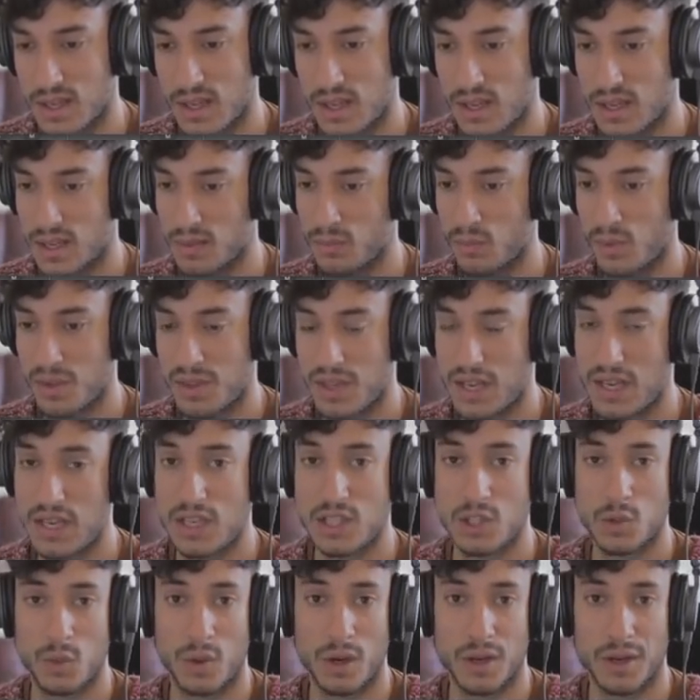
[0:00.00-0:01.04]
Um, with
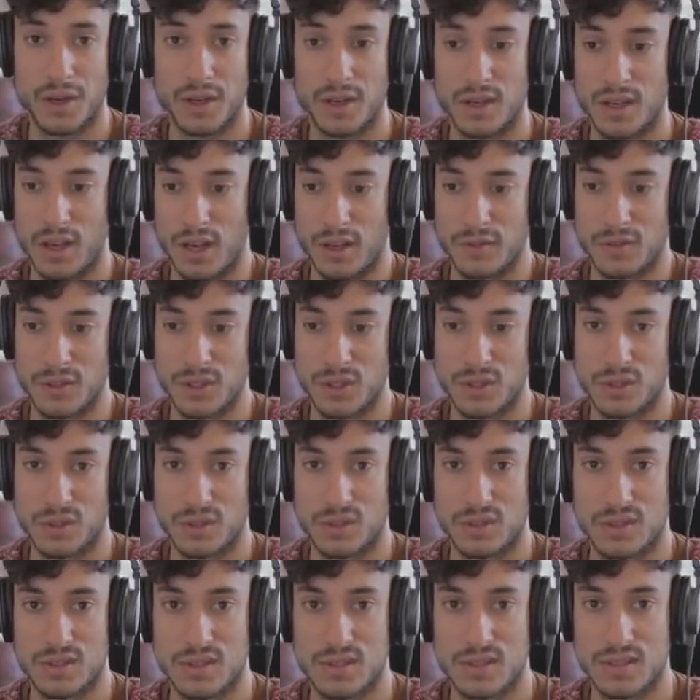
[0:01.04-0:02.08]
each one, I've
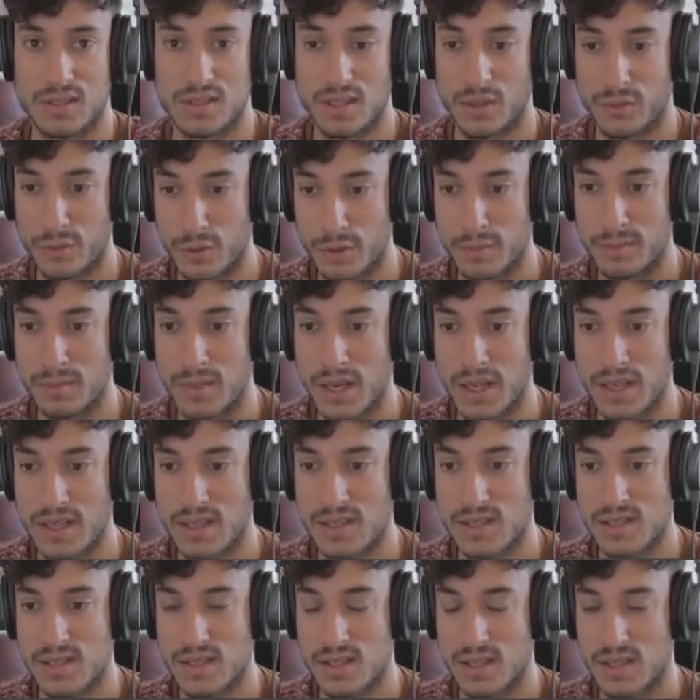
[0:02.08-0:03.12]
used different
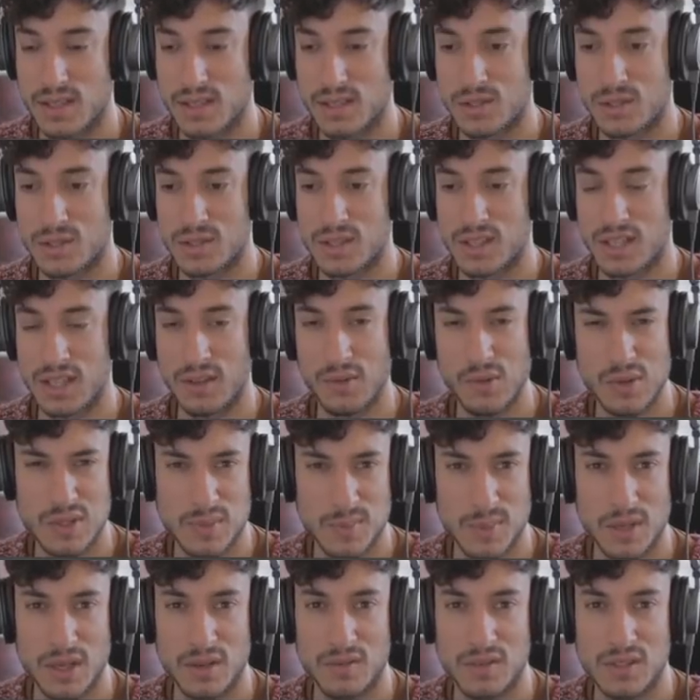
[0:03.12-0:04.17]
mics just to give us a
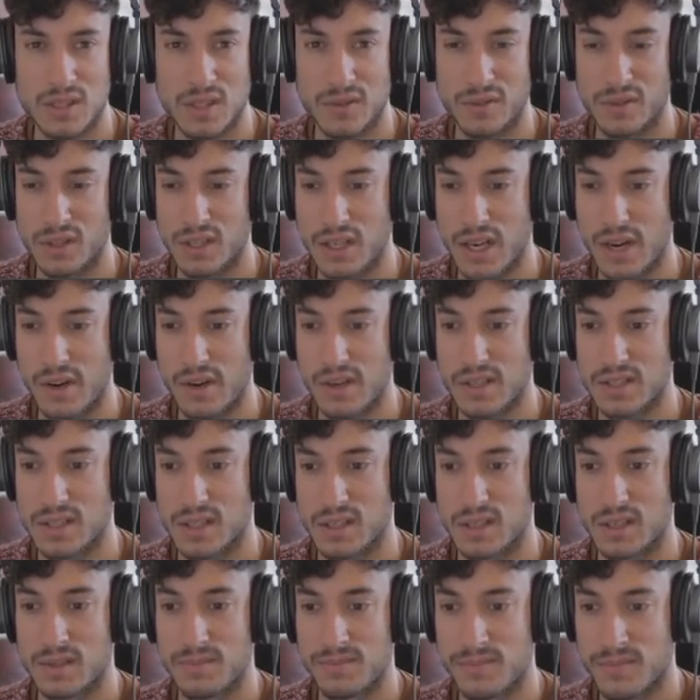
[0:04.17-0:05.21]
bit of a different
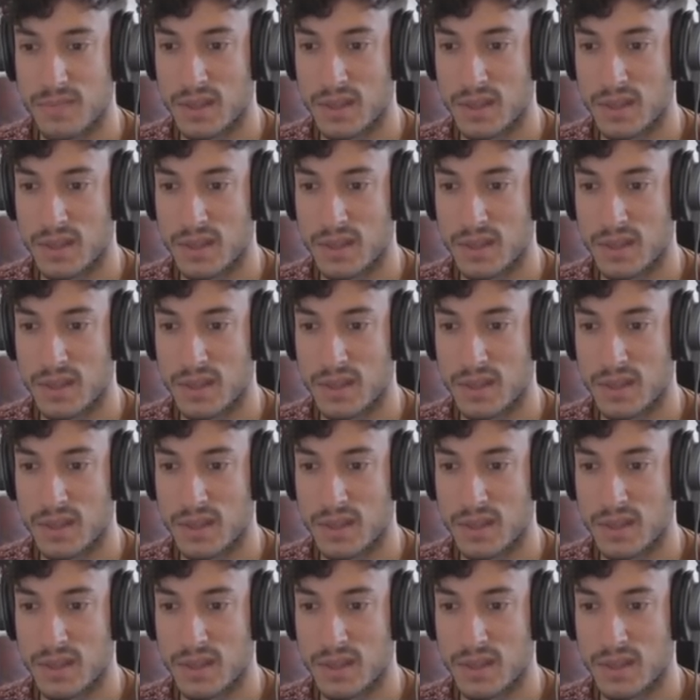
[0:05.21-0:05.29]
character.